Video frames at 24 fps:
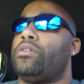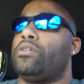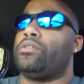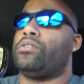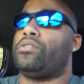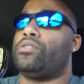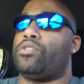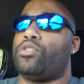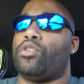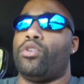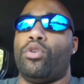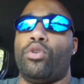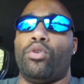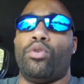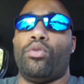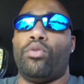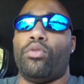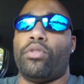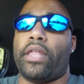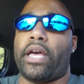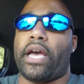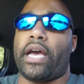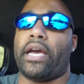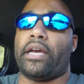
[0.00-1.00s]
so
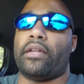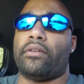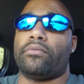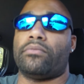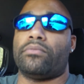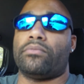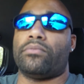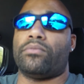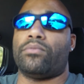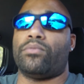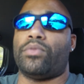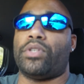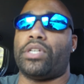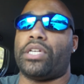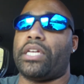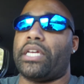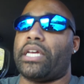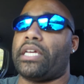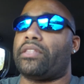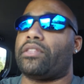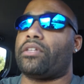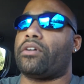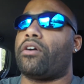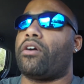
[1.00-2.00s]
that we can
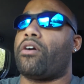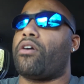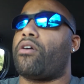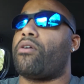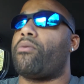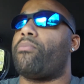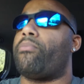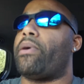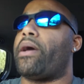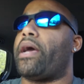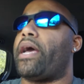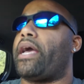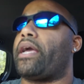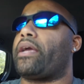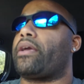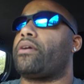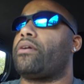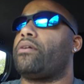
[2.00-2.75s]
get the car back.